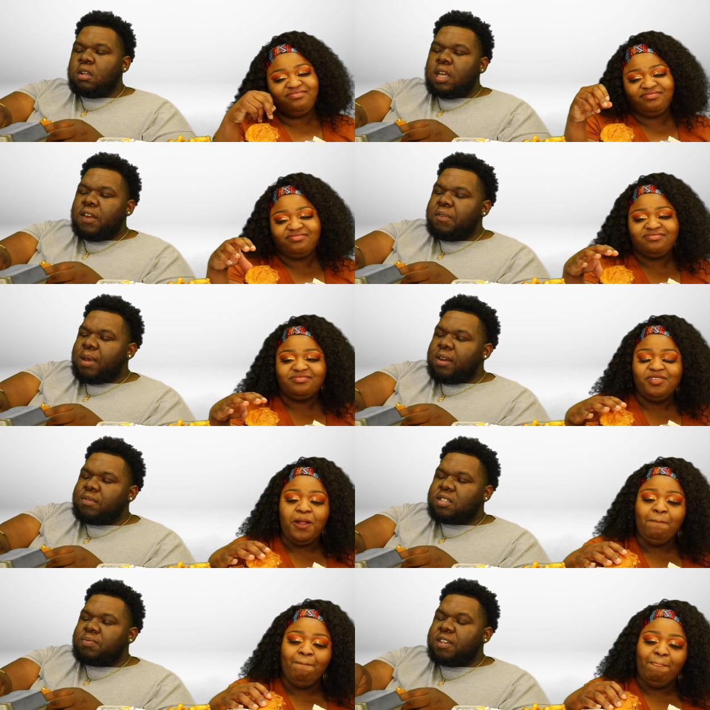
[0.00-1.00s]
Speaker 1: Everybody
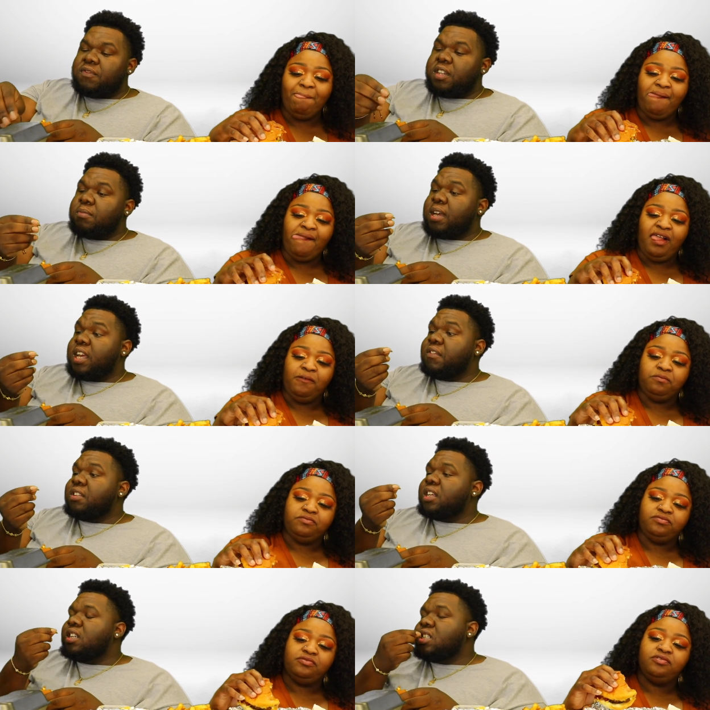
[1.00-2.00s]
wants to be offended by
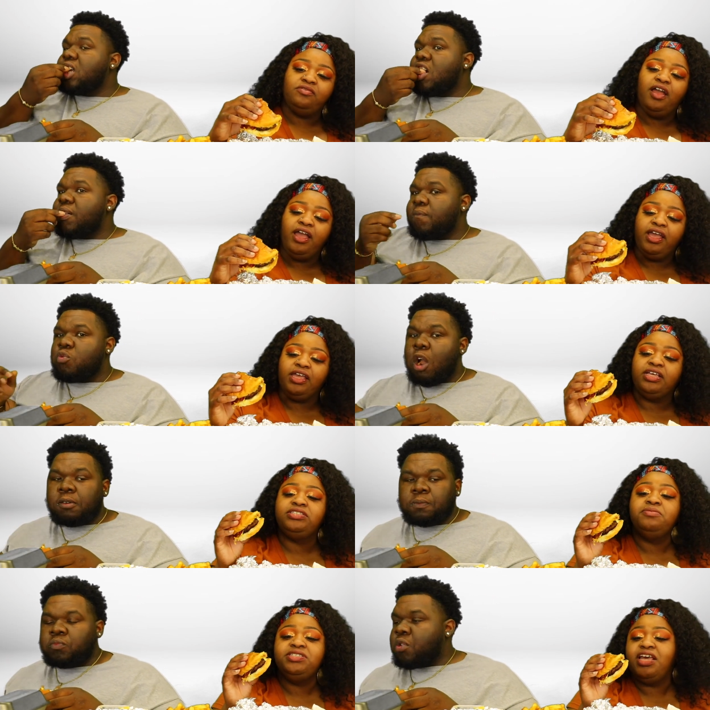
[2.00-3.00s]
everything he
Speaker 2: said. Right, because
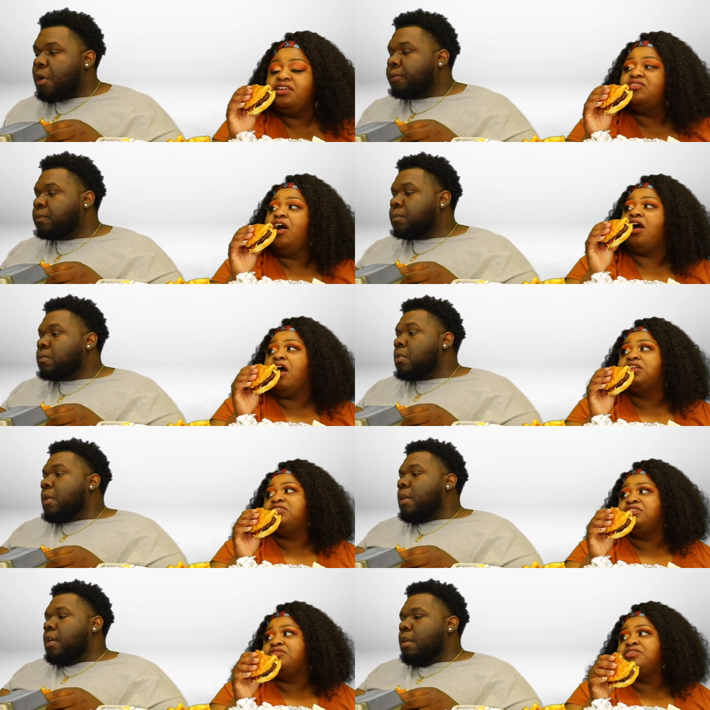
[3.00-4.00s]
let me tell you a
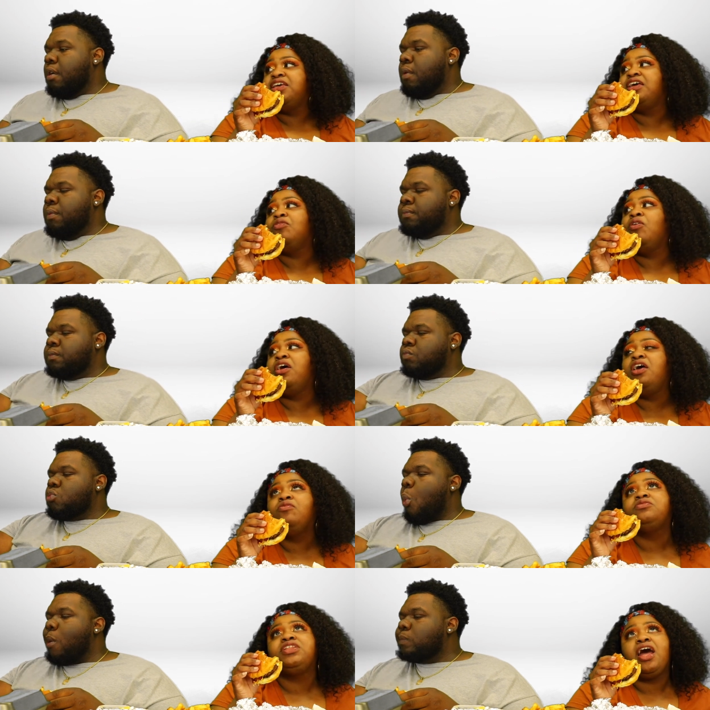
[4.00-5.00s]
cartoon that, well, it
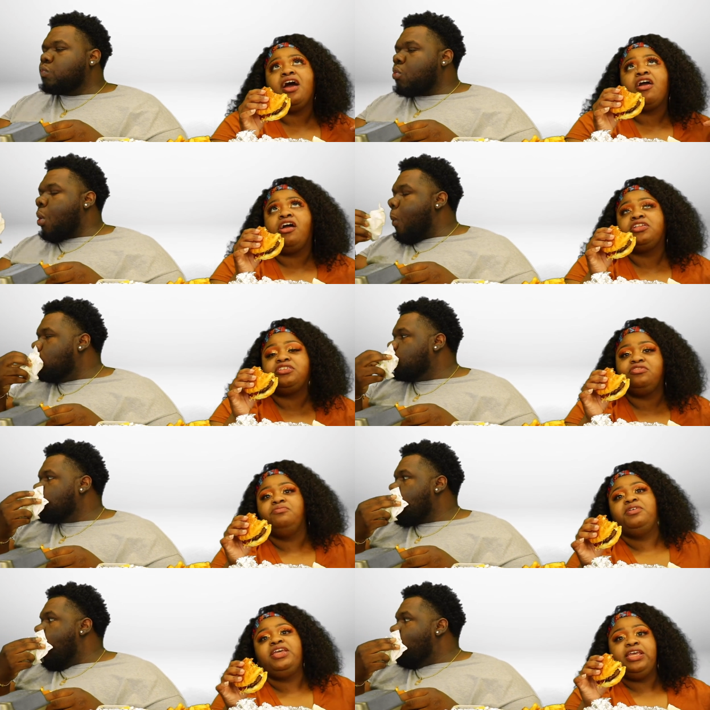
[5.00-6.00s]
was not a cartoon,
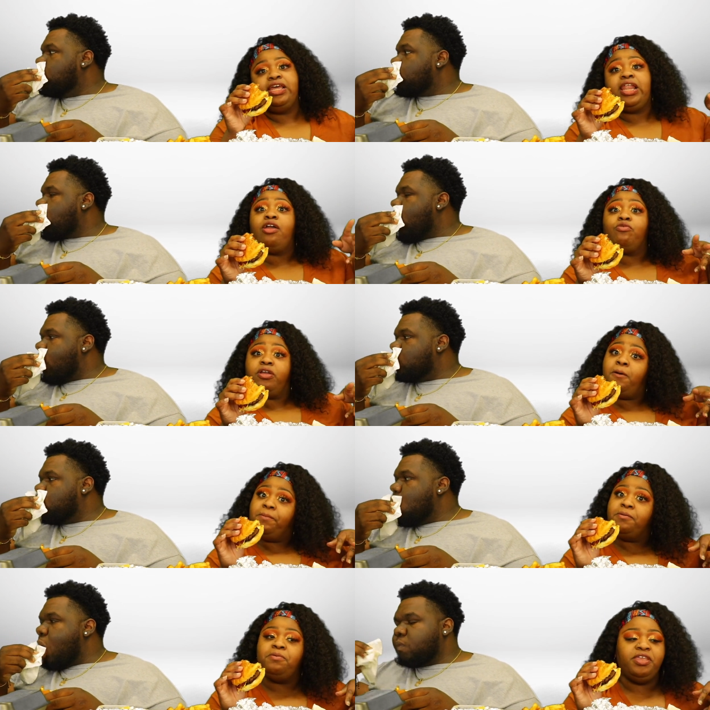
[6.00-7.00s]
but it had like real
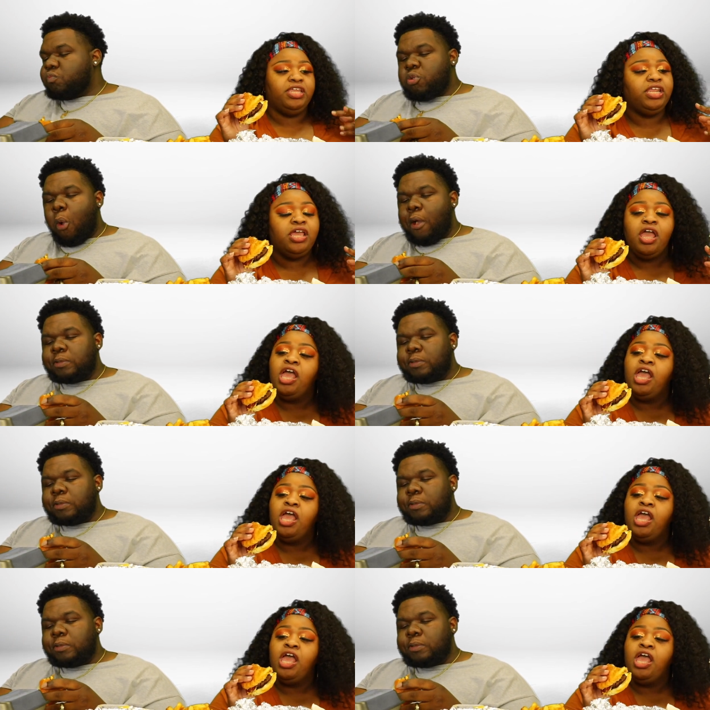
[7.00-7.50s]
people in it.